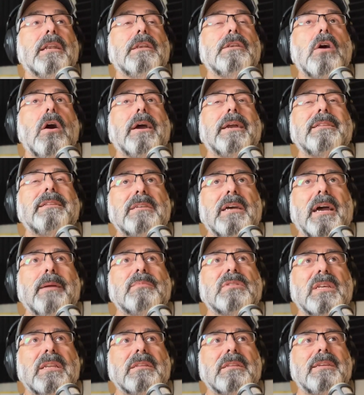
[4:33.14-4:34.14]
nine
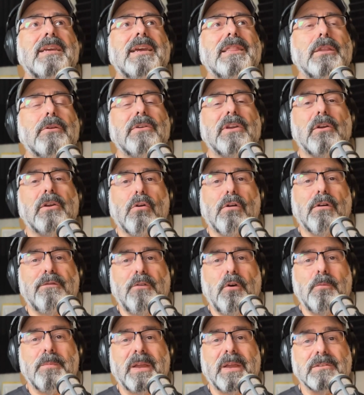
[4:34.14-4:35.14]
times out of 10, the
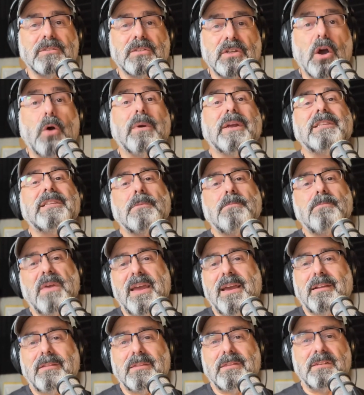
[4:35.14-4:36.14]
agoraphobic is going to
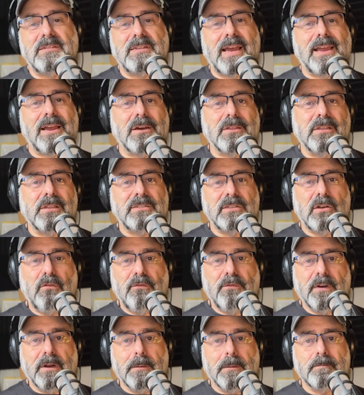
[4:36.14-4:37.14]
pick the day on the
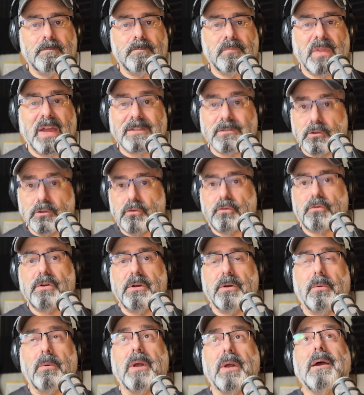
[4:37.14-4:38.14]
sofa. That's
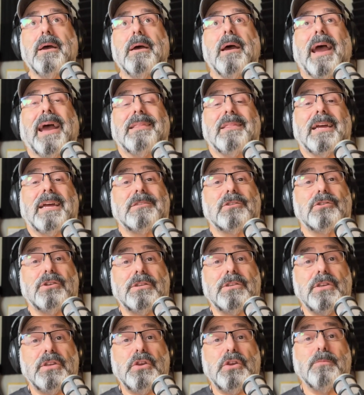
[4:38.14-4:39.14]
true. And that's
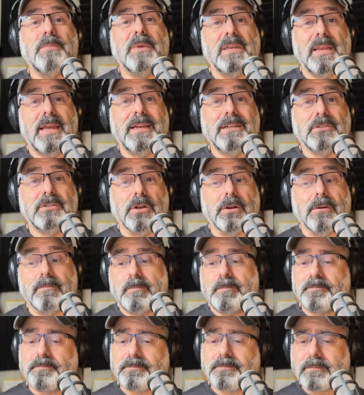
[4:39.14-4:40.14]
just human nature.
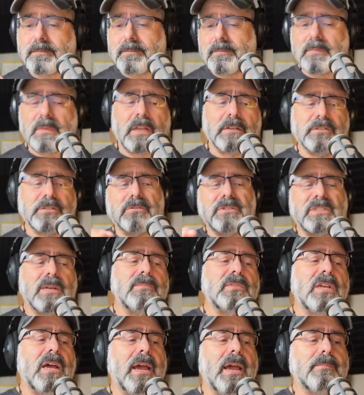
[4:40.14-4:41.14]
So
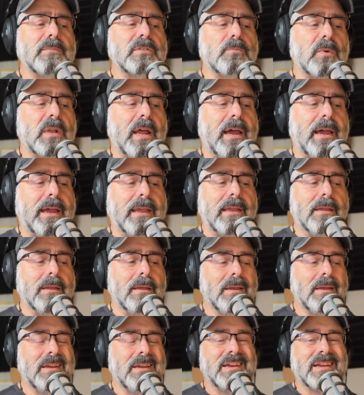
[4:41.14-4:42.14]
sometimes when I
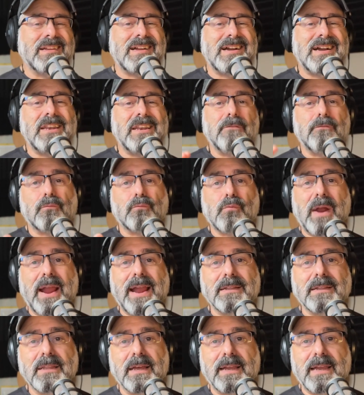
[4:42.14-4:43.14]
kind of
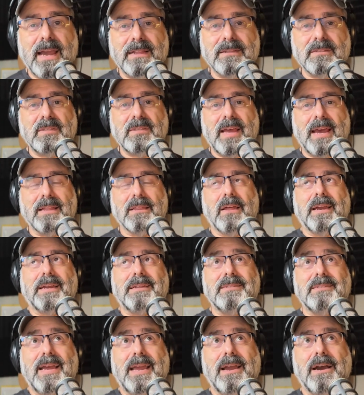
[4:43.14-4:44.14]
rail against that,
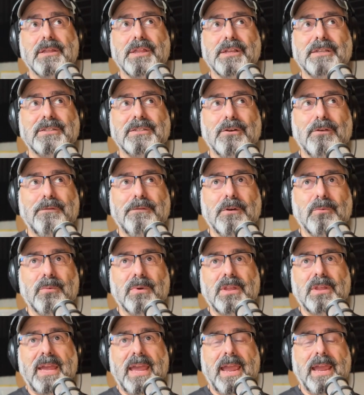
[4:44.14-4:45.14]
like day on the sofa
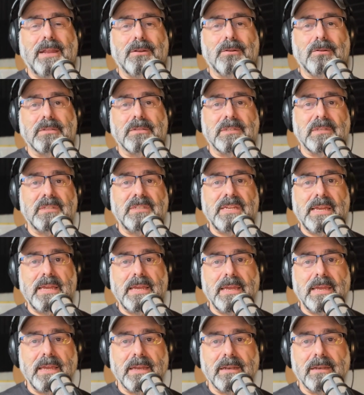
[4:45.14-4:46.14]
with candles and
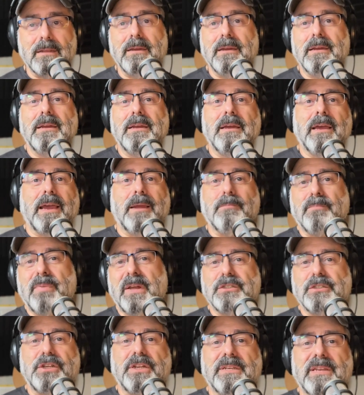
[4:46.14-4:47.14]
tea and, and
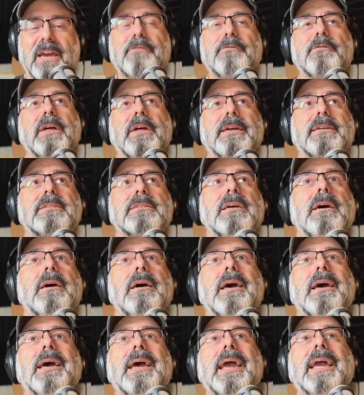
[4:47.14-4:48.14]
binging Netflix,
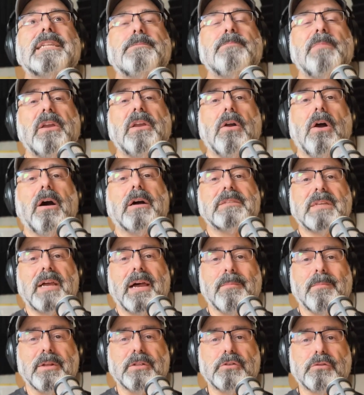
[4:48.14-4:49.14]
it's because
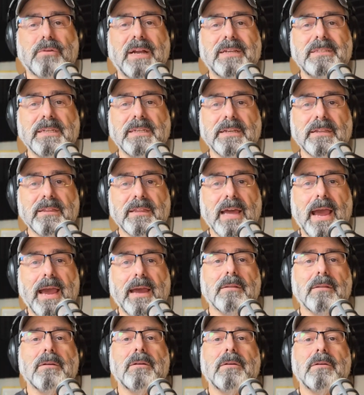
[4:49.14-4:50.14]
I'm addressing
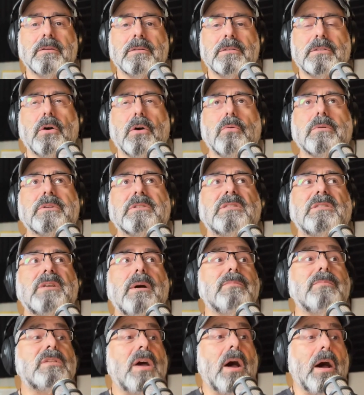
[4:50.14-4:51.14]
that. So
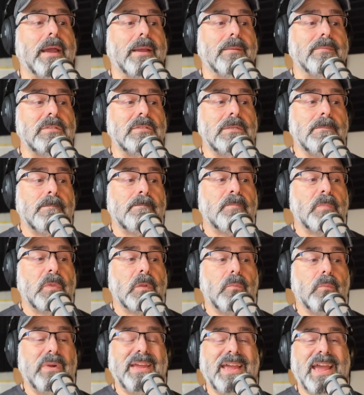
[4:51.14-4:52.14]
sometimes
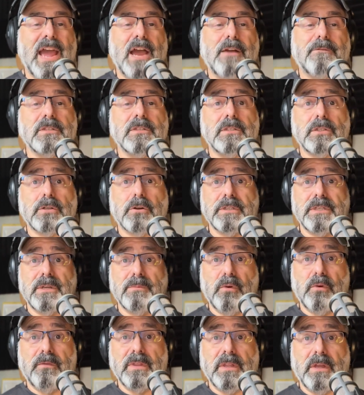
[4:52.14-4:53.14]
we have to start to
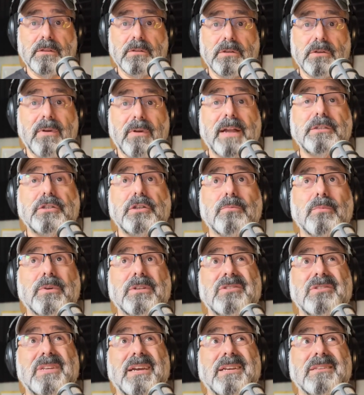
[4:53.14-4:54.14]
move in the other direction,
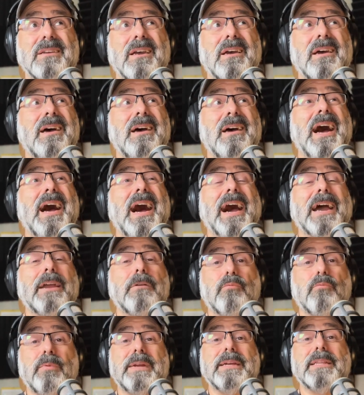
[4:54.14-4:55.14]
which says, I
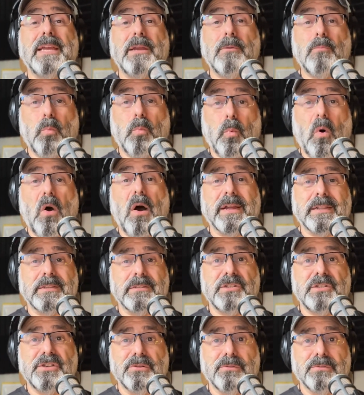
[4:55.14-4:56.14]
really want
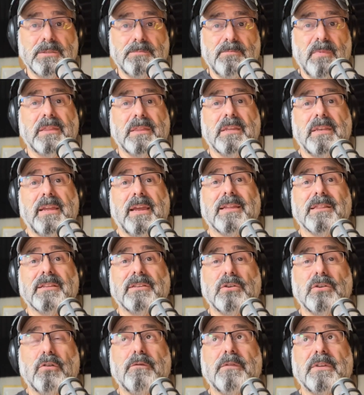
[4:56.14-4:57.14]
to spend the day on the
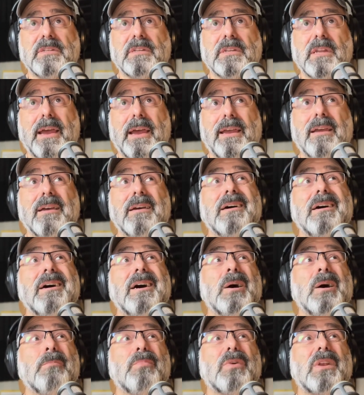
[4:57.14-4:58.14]
sofa today,
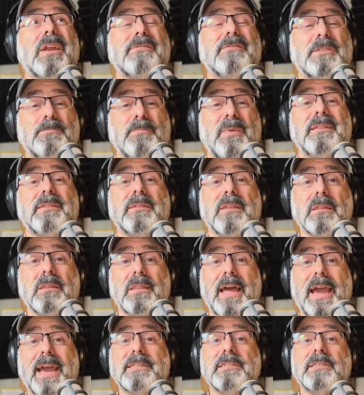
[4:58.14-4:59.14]
but I've spent the
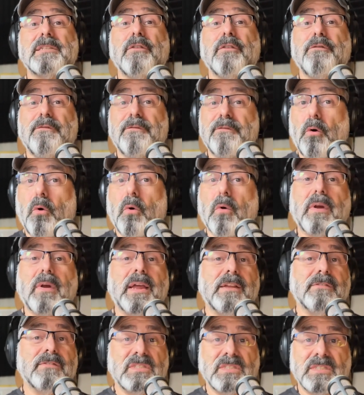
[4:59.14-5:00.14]
last four out
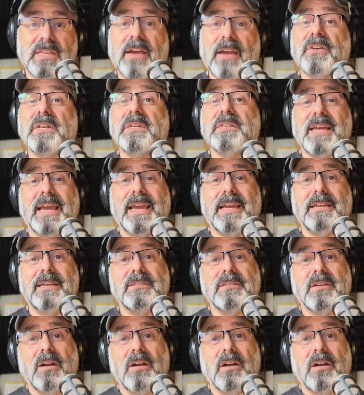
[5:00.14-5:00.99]
of seven days